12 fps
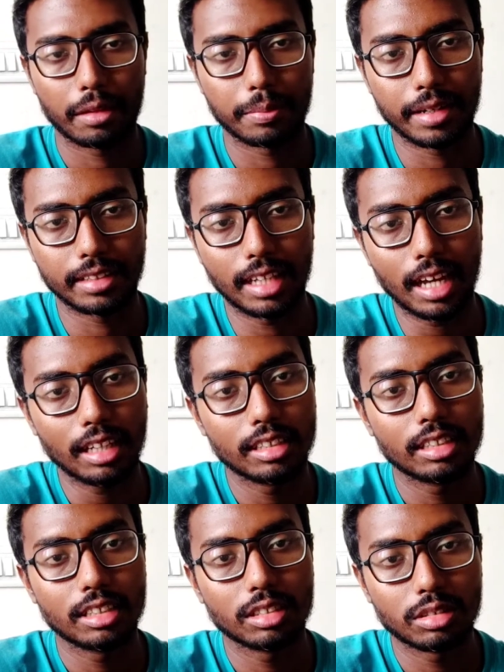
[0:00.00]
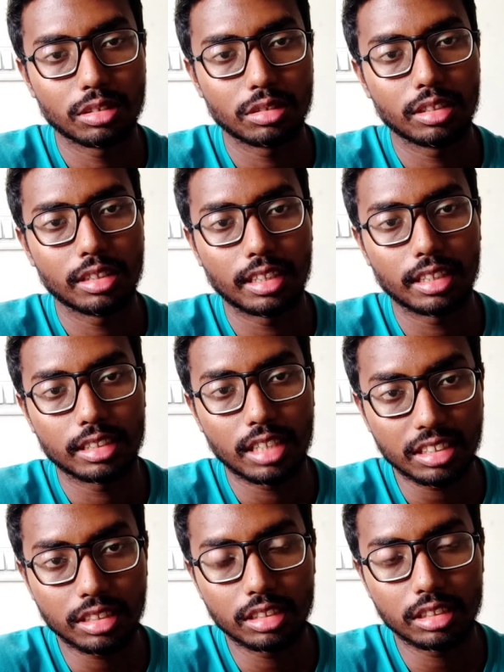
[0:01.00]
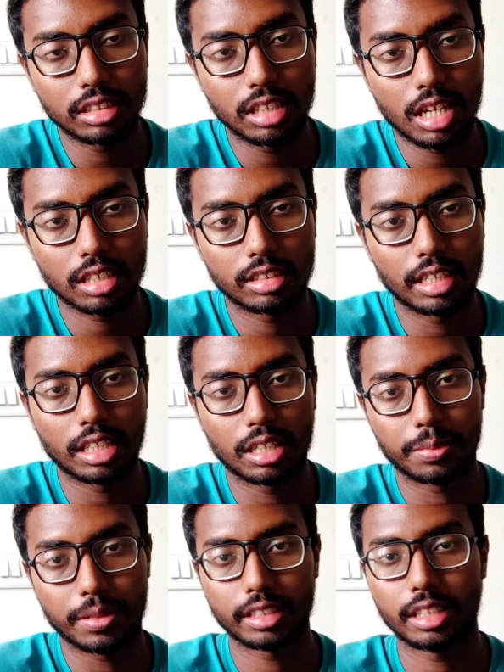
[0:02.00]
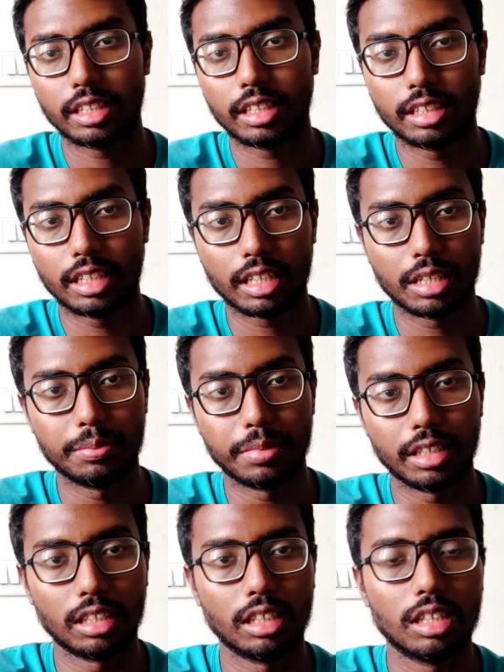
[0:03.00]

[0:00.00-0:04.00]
by the test engineers that are present in the company.